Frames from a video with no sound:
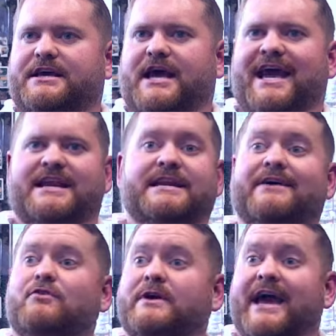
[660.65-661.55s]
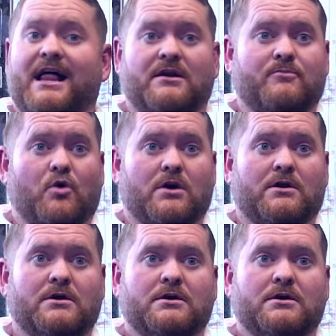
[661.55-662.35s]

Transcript: a Neville Gallimore,